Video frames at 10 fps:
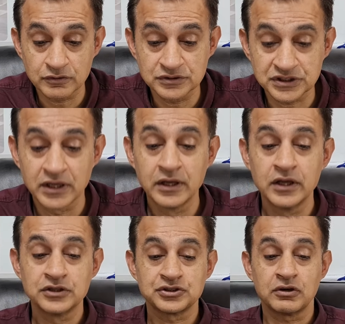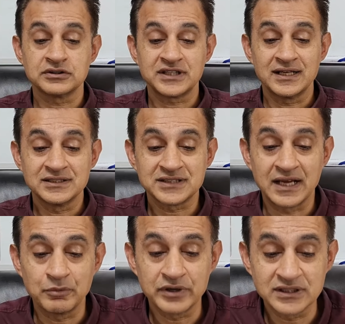funds short sellers,
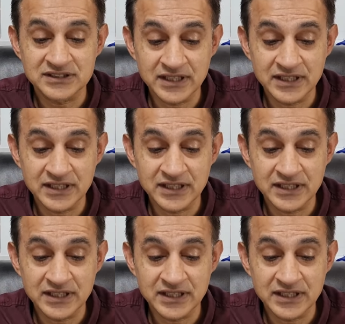and we can